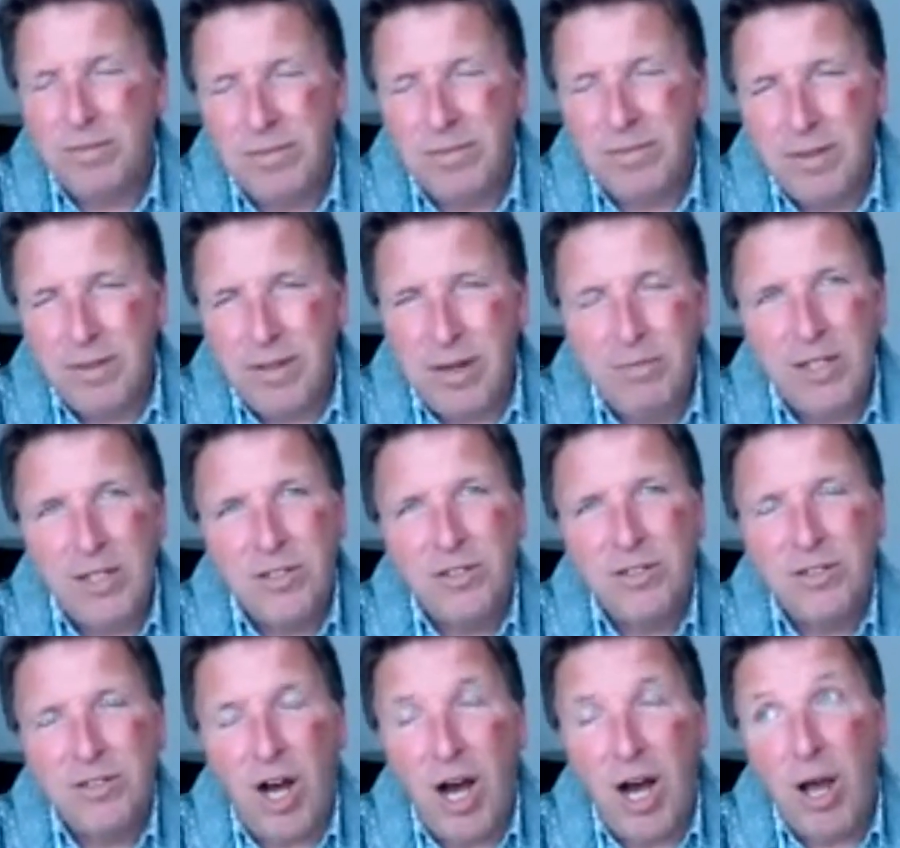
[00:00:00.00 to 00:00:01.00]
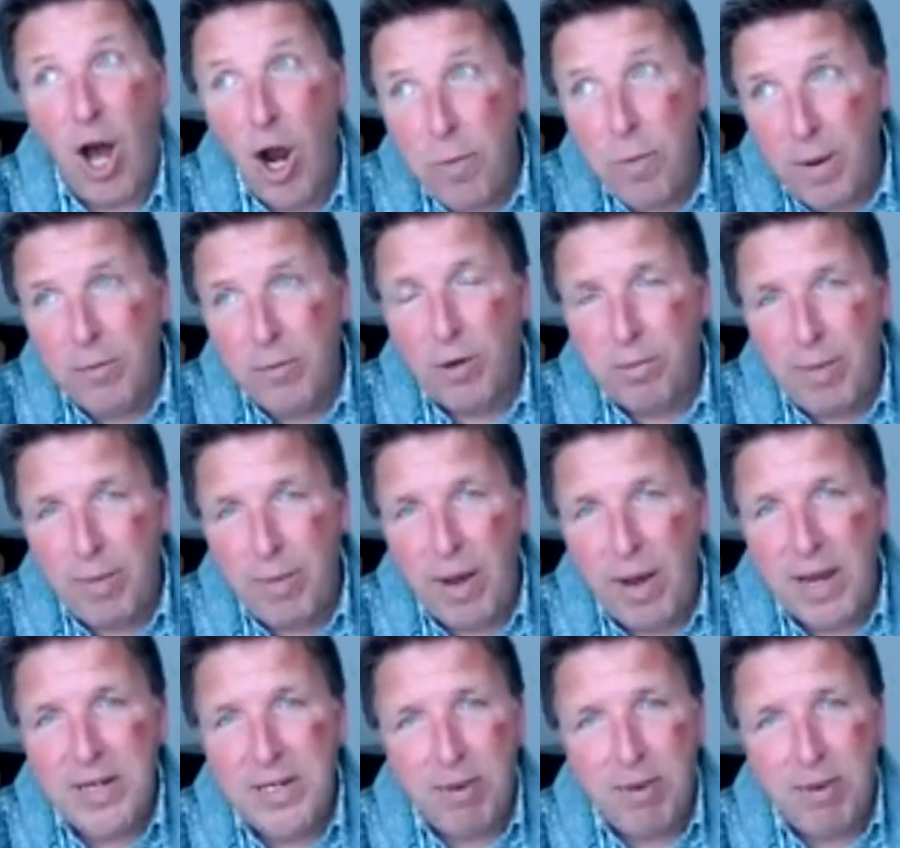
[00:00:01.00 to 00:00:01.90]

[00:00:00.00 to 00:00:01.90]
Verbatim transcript: I, I, I hope i'm not painting a